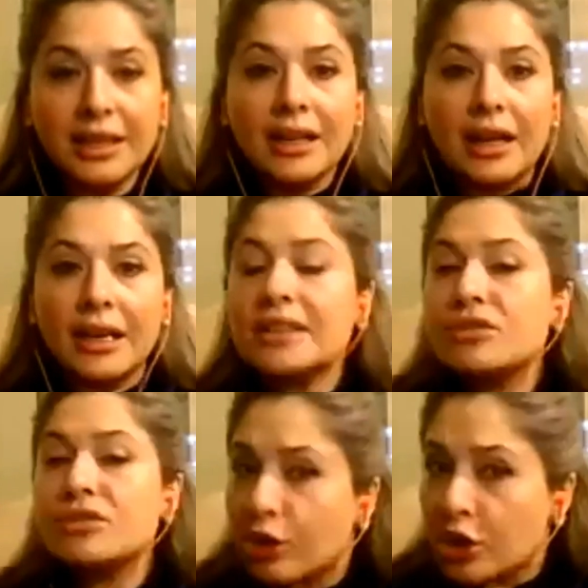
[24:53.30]
It's not
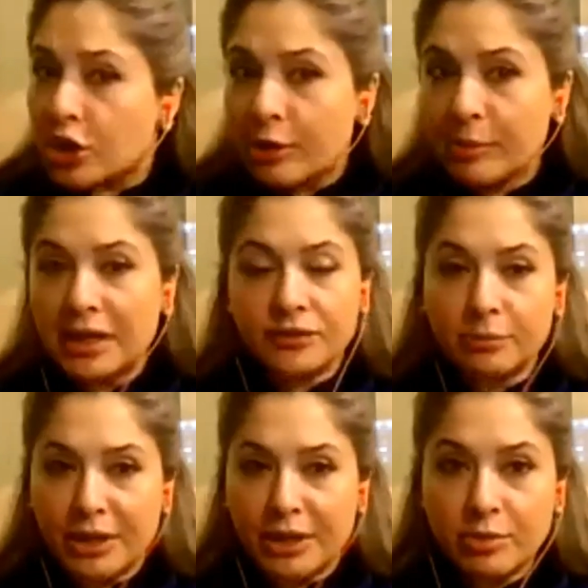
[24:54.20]
going to be a part of the
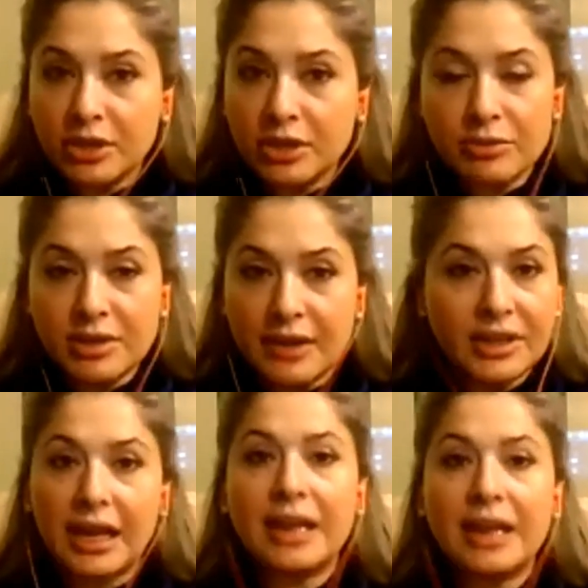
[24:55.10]
budget because we don't have
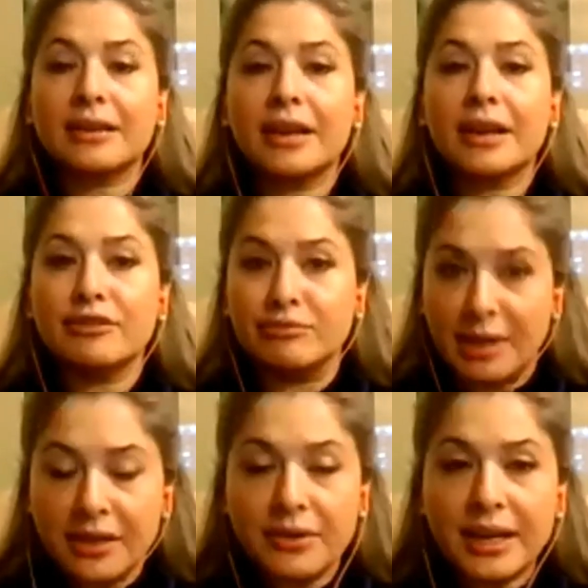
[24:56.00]
that kind of money
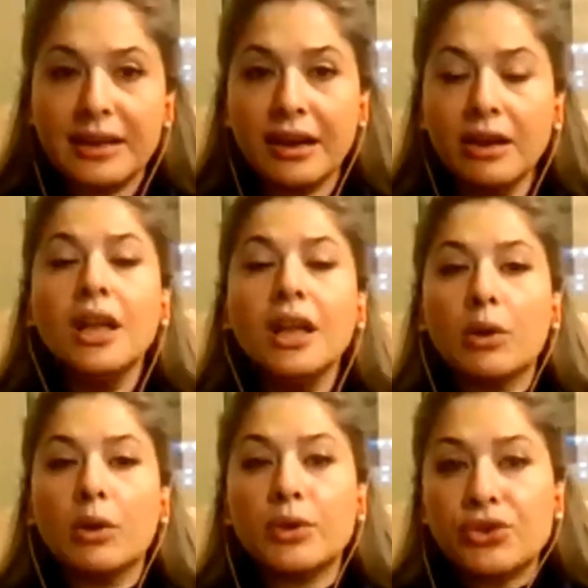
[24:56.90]
right now. But
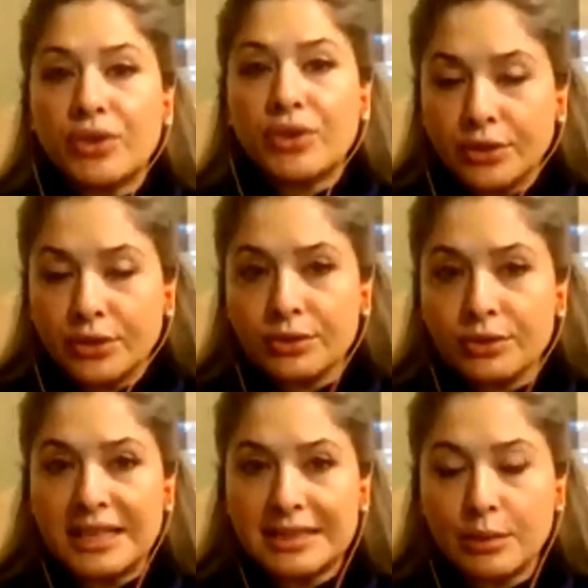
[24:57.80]
we're trying to do things
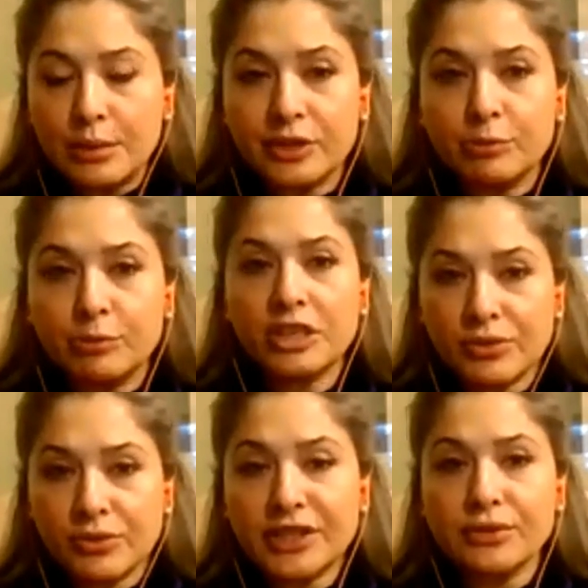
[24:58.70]
out of the box. We're trying
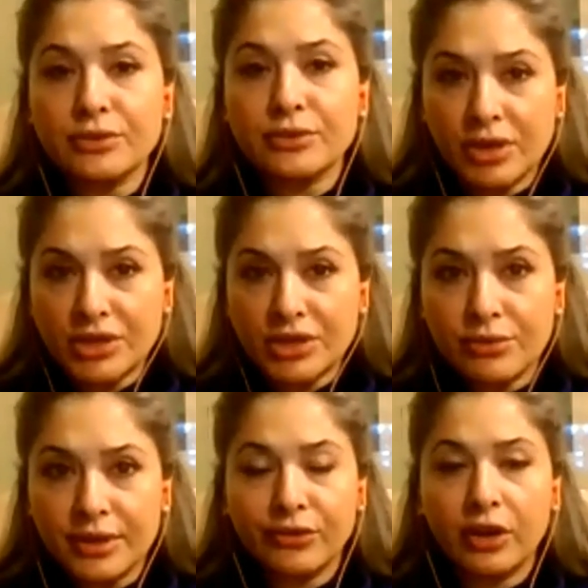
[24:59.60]
to do structural
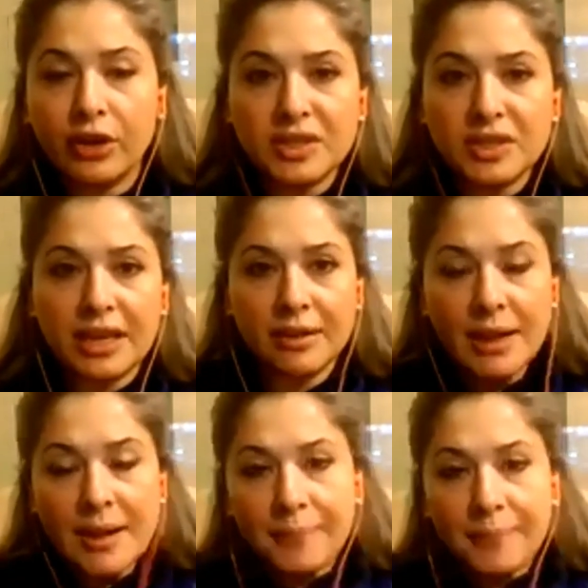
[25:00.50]
reforms in
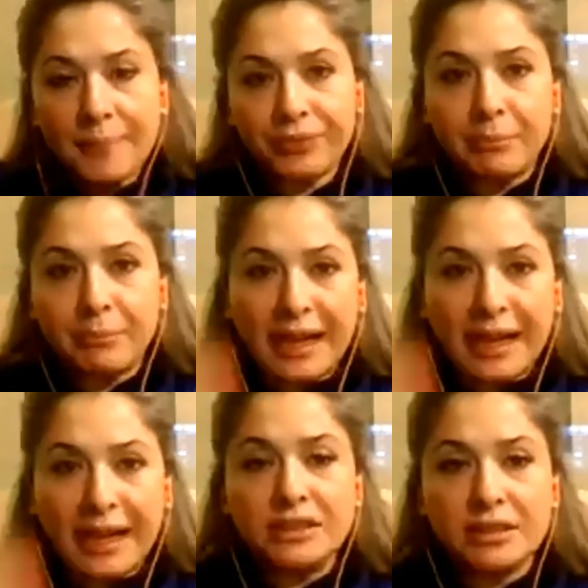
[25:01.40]
backward,
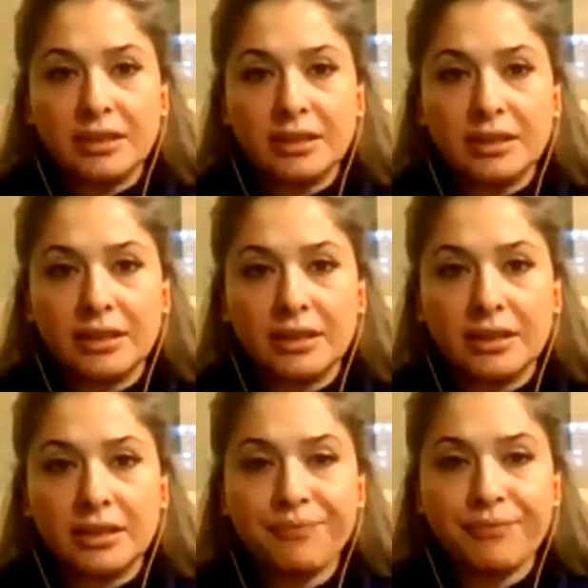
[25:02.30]
as
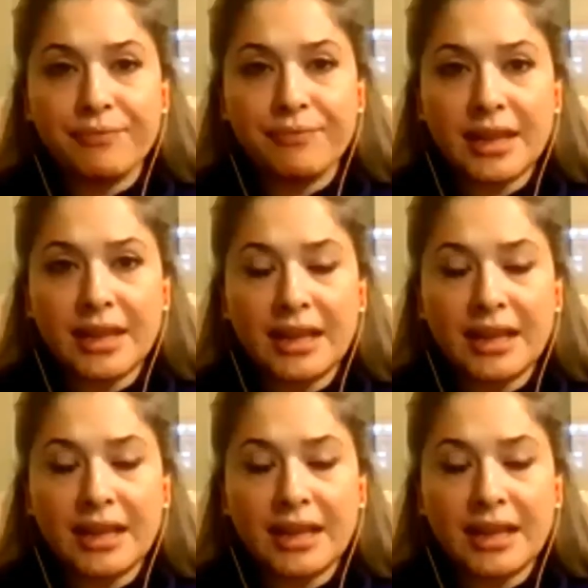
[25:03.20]
you say,